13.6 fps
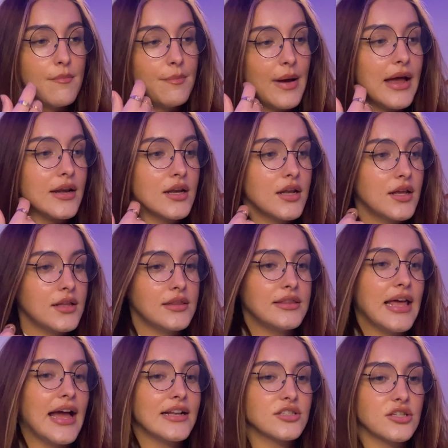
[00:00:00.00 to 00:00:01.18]
but
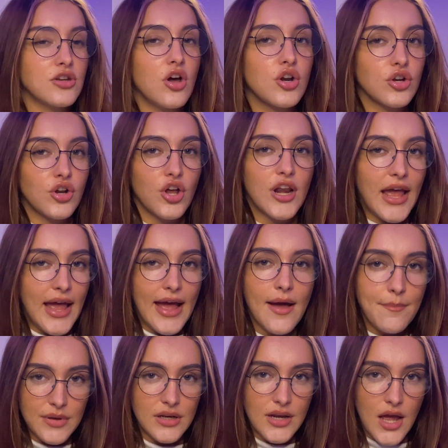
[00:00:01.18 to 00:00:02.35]
that's not gonna
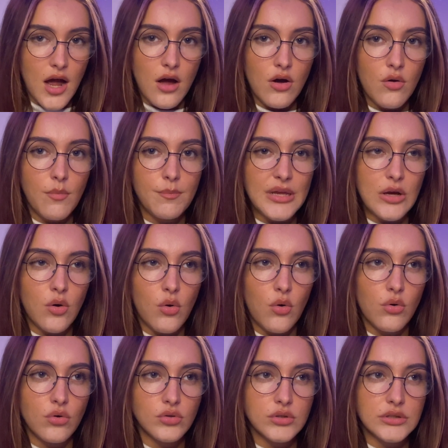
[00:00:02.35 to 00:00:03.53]
happen now
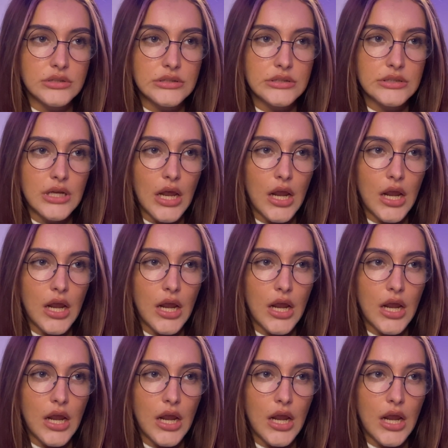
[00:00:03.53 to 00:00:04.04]
because